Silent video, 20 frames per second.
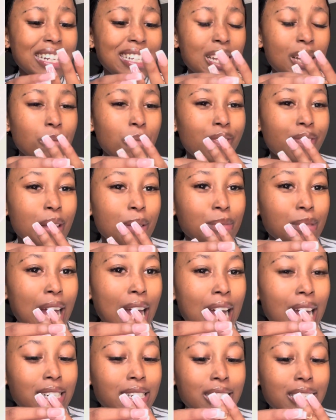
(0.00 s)
Some of them are
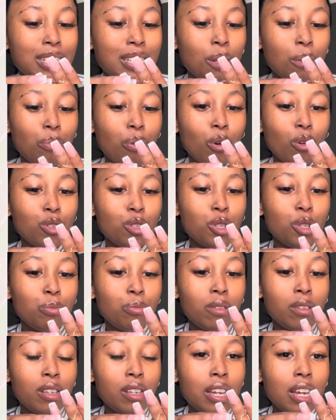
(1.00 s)
actually supposed to
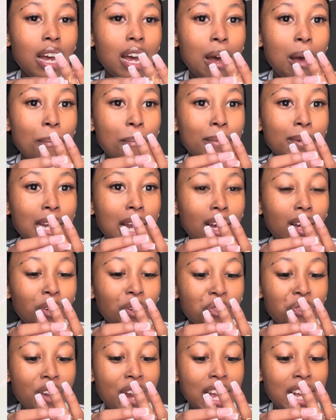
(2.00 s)
be
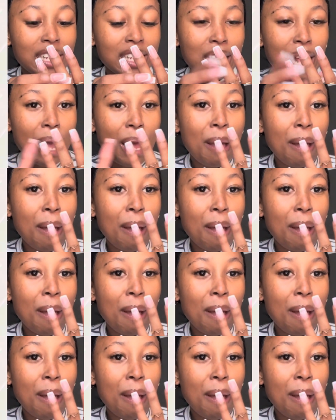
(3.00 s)
knuckle rings,